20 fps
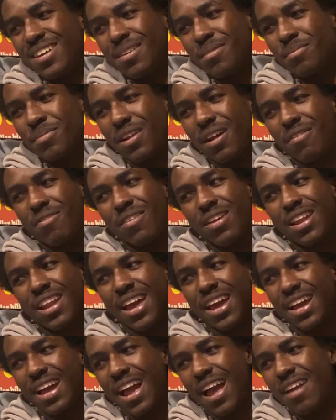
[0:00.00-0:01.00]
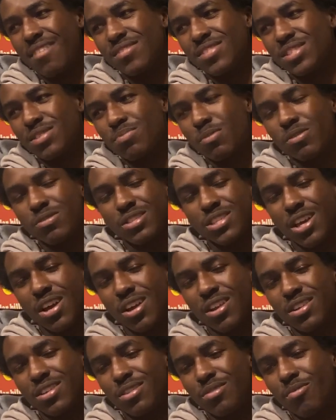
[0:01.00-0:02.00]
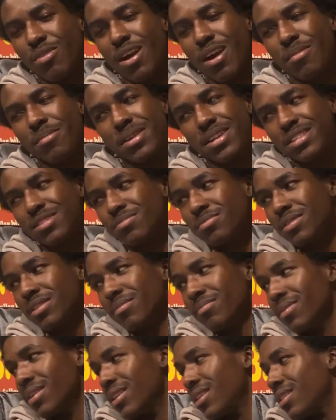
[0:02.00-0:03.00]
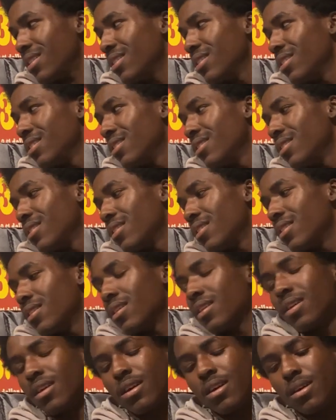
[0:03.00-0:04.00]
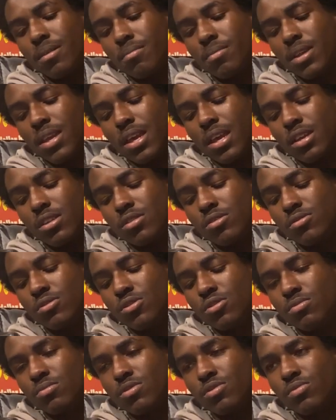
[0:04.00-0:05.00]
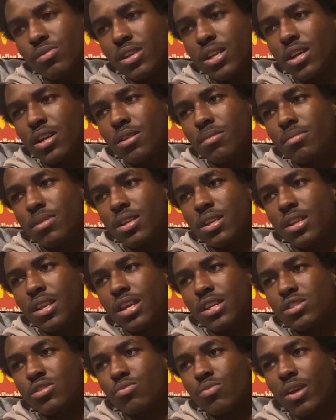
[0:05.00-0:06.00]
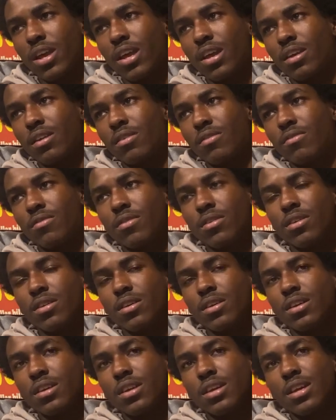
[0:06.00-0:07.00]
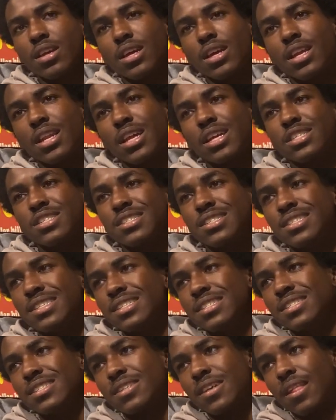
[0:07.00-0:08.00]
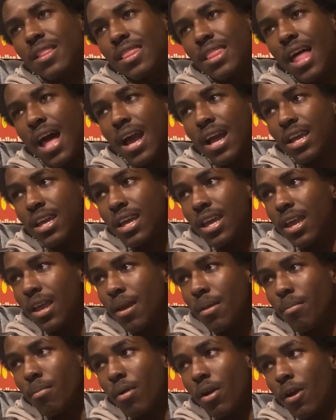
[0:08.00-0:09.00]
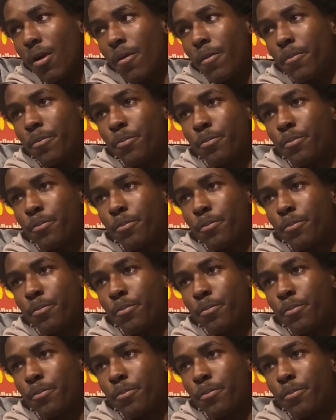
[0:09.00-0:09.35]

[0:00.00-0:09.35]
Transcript: but I felt like I haven't spoke to y'all in a while, man. It's been a minute. But yeah, YouTube is really going to be the next wave, and I just need to lock in, bro.